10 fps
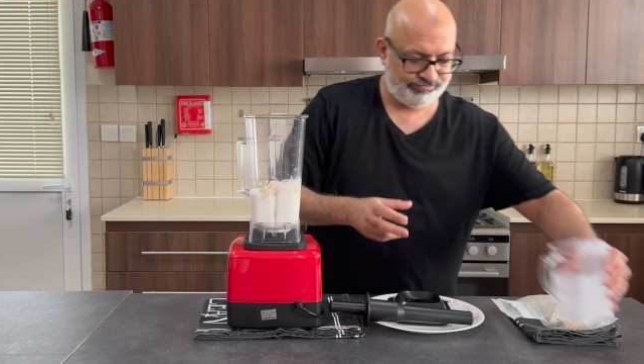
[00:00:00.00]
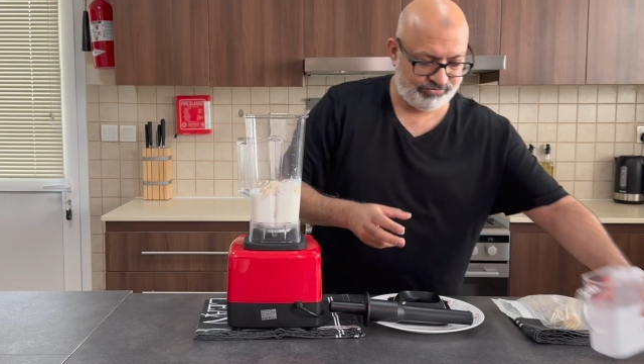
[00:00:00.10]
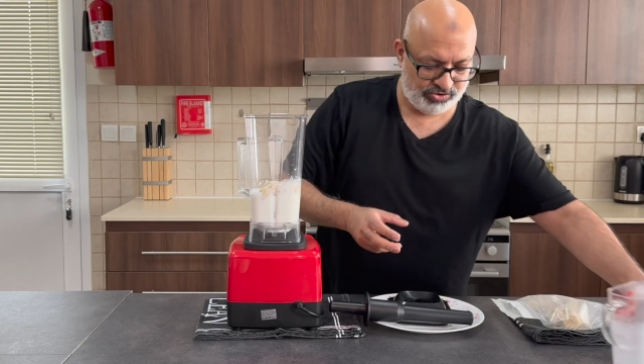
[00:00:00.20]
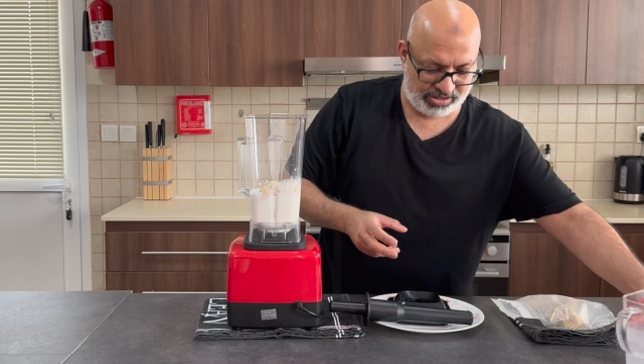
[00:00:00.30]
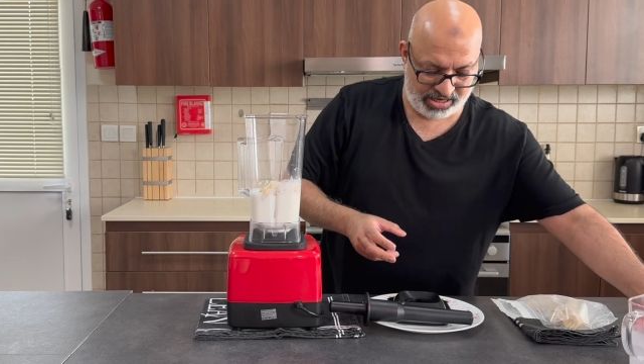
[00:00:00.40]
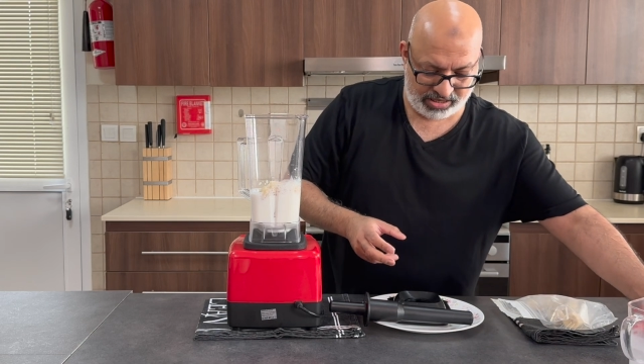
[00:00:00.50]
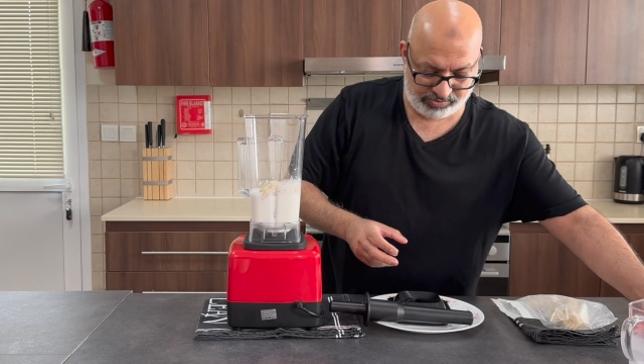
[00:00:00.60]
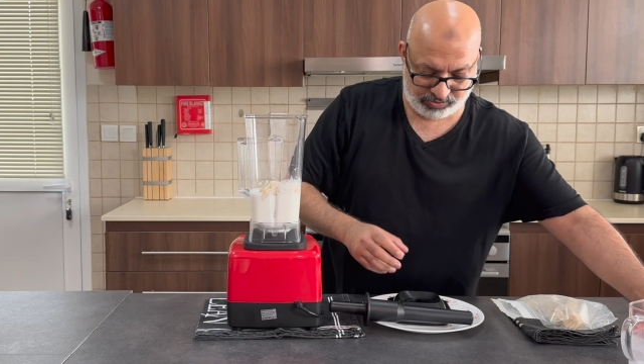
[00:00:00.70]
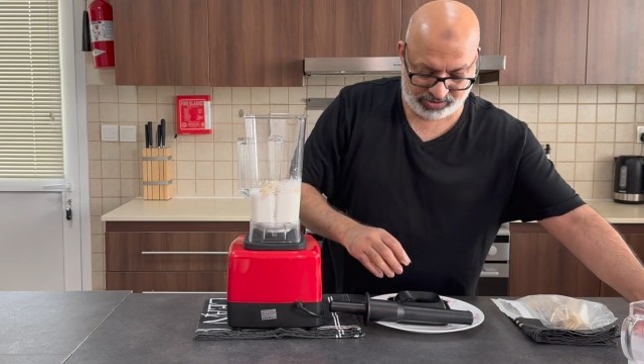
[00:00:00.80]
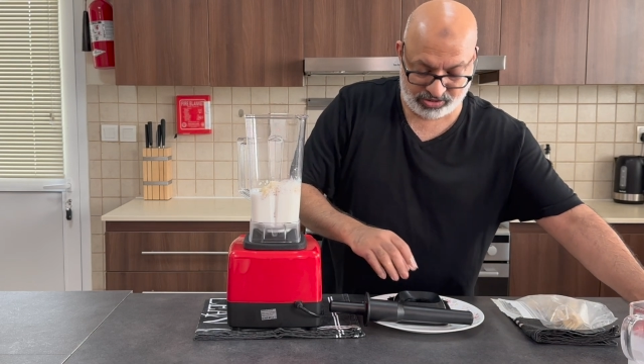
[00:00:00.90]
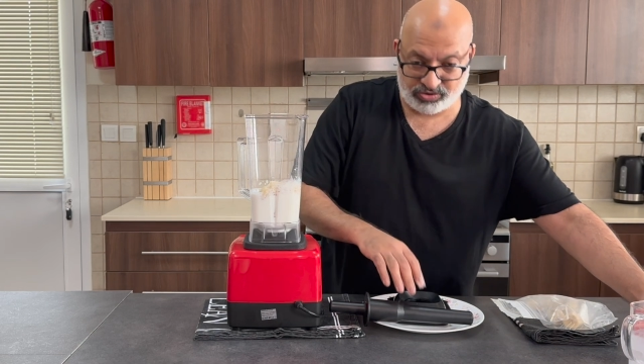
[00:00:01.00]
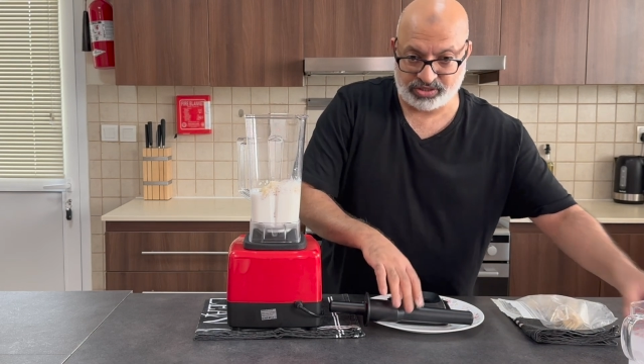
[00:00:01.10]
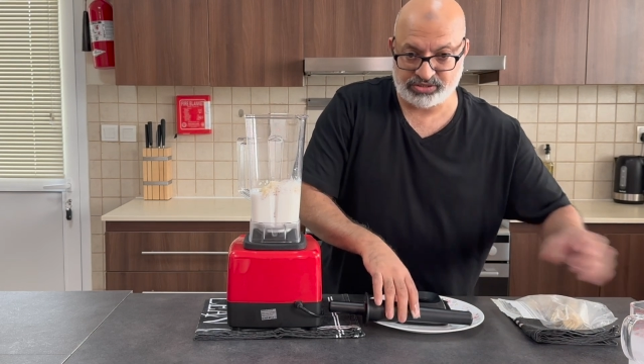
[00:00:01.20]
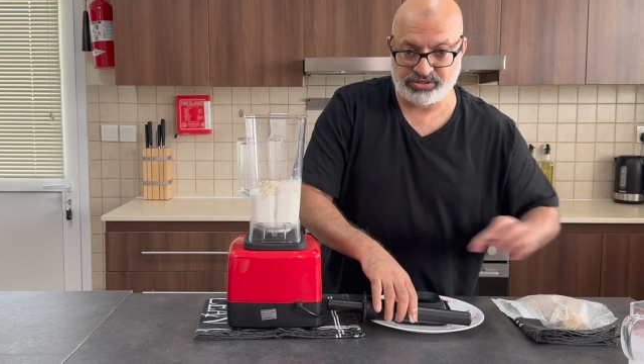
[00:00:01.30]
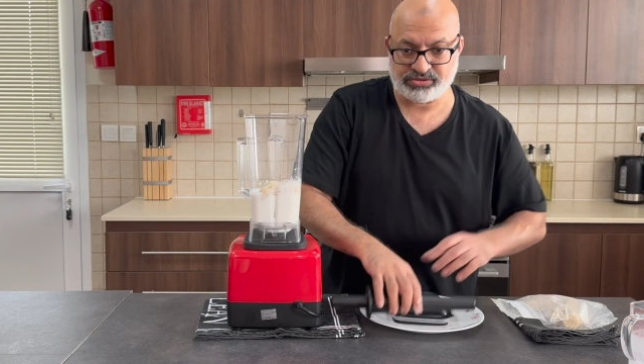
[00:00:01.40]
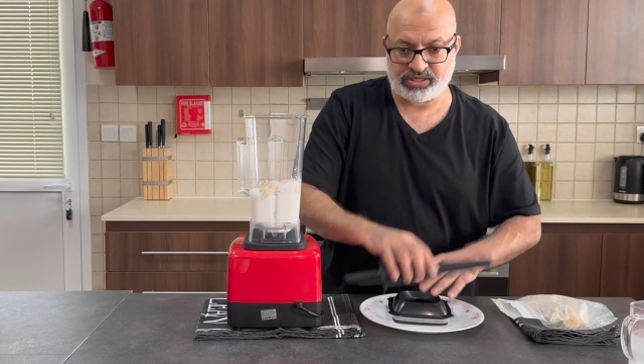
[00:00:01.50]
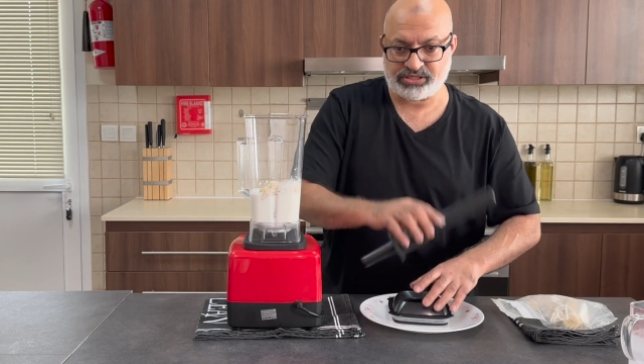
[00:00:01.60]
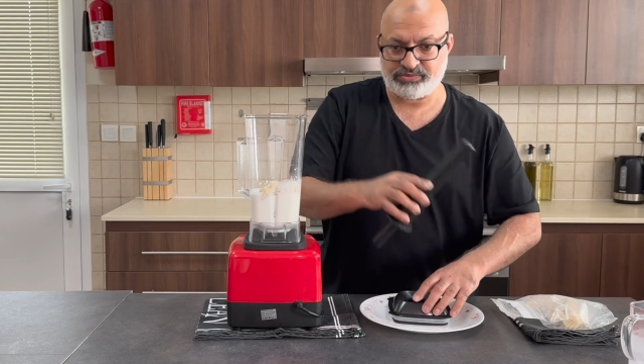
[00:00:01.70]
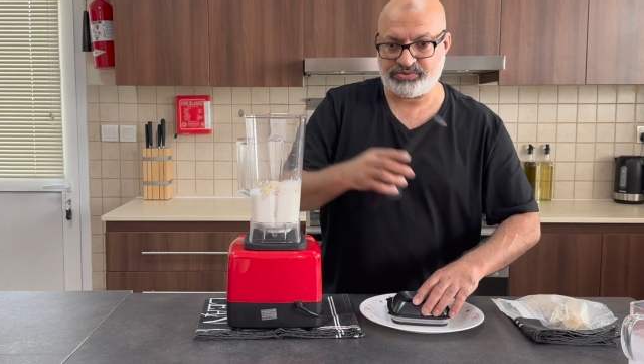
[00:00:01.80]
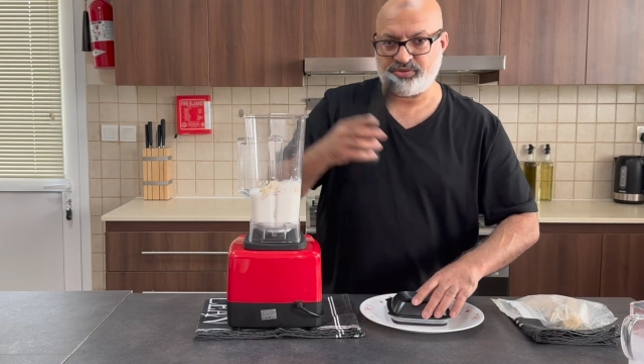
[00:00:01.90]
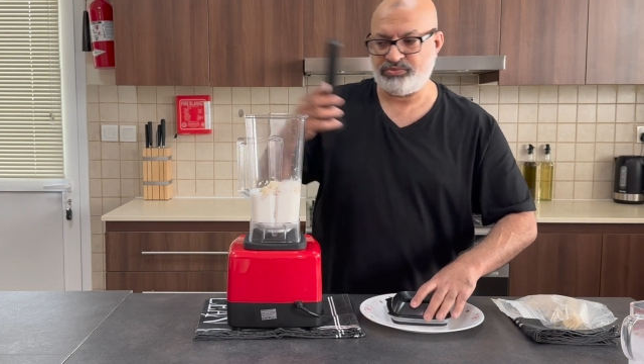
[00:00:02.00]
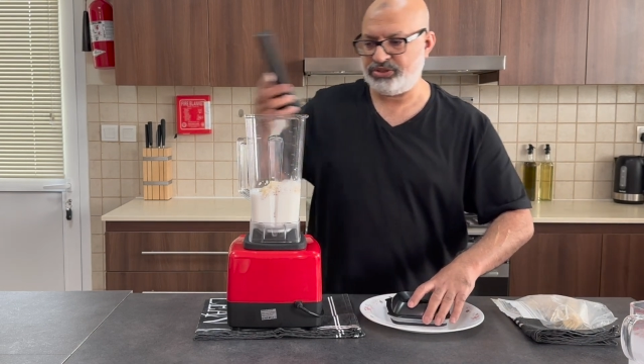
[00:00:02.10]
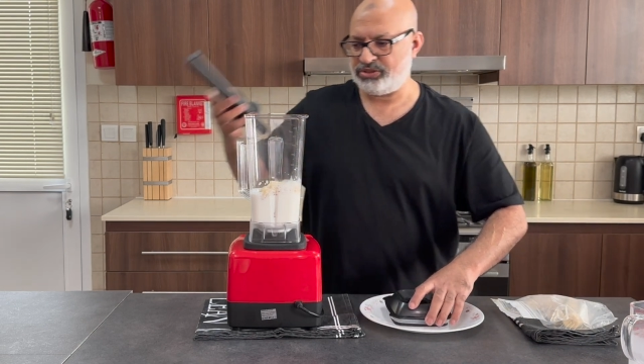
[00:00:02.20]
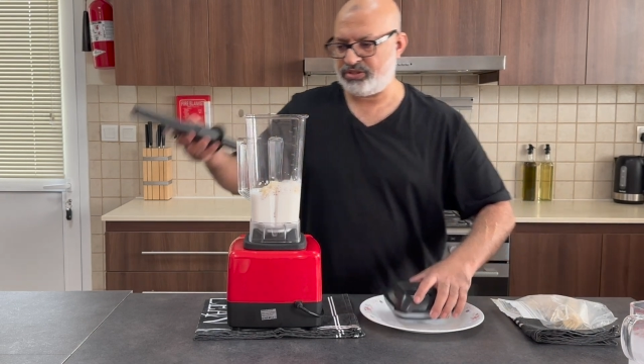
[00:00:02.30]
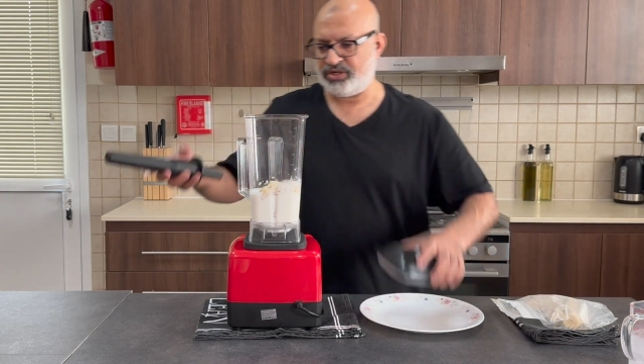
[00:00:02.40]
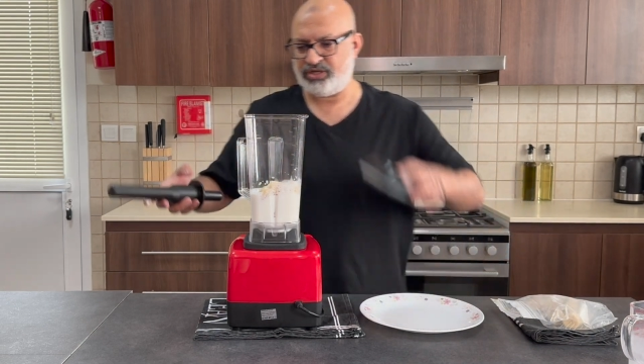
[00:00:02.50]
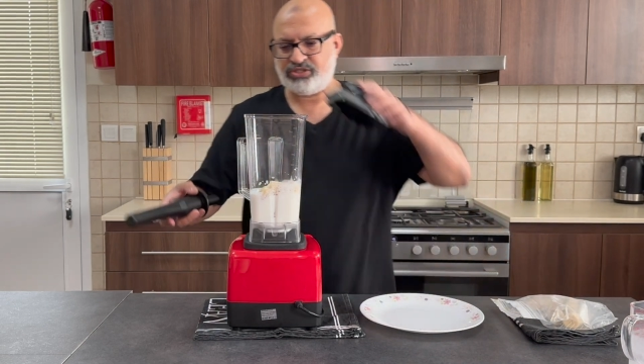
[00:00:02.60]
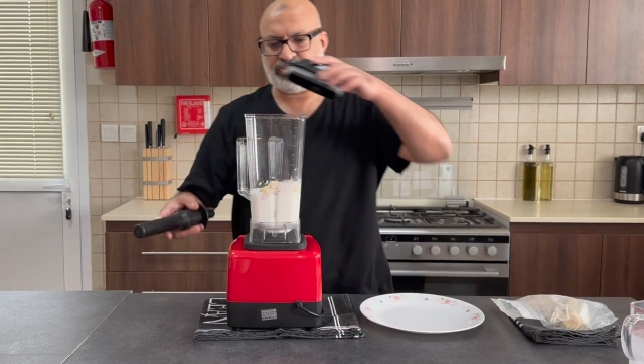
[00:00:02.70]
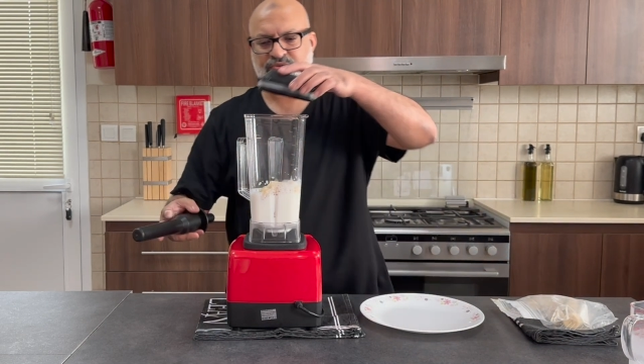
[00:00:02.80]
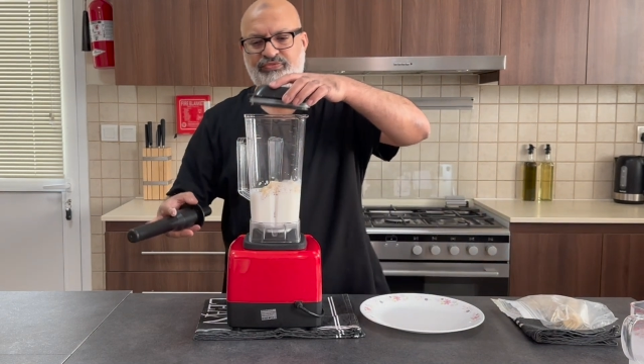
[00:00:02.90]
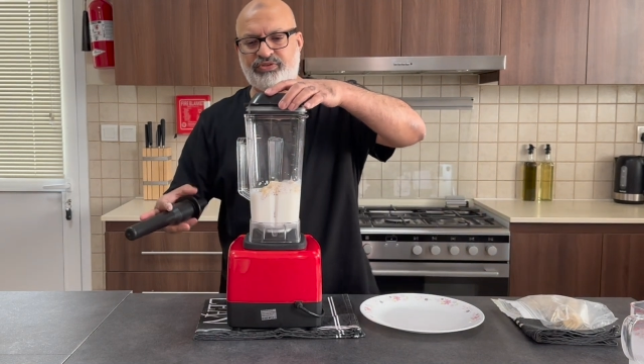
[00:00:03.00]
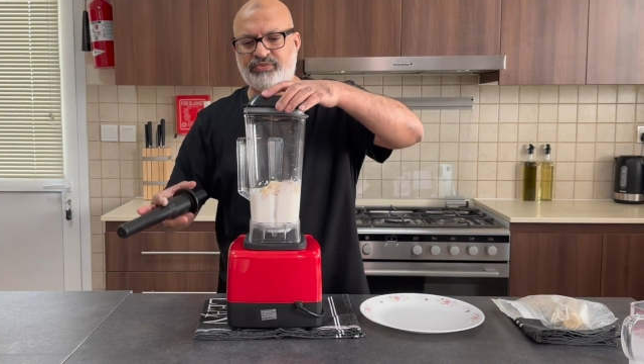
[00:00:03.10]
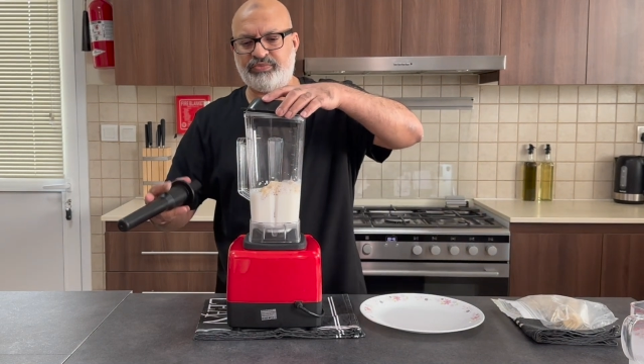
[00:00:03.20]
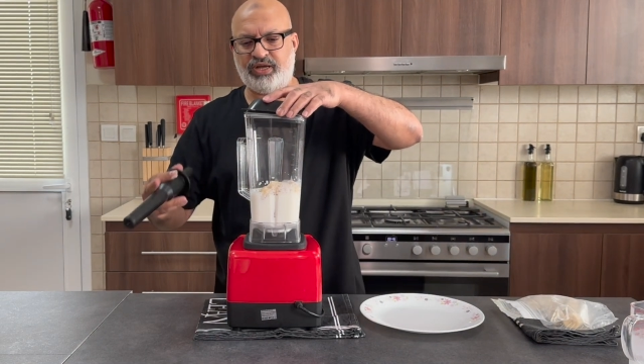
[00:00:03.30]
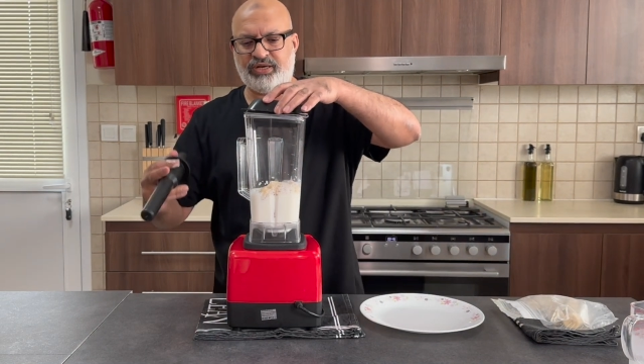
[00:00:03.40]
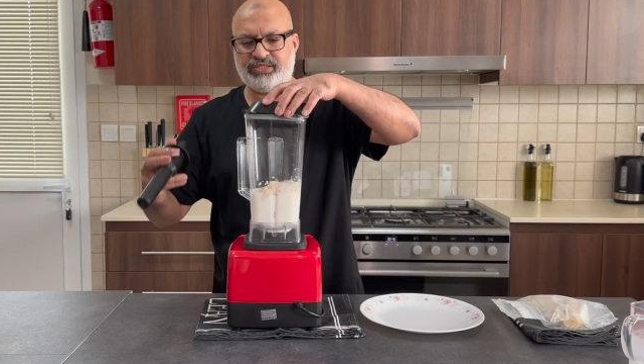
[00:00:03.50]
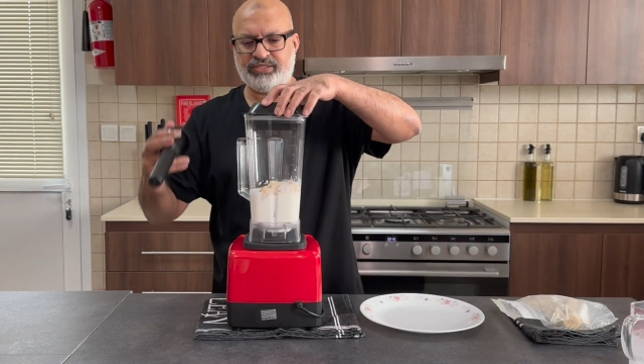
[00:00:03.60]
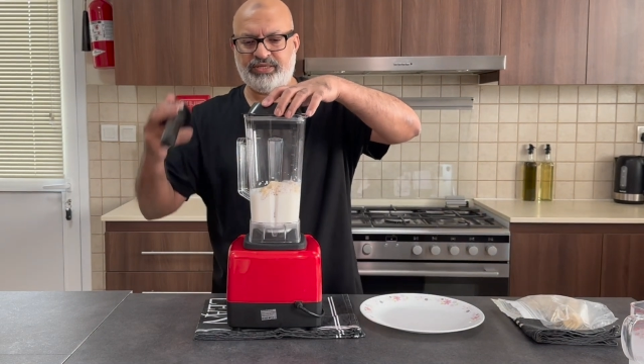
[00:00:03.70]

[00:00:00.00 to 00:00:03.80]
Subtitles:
you can, but we're not going to use ice cream at all. We're just going to go straight to frozen bananas.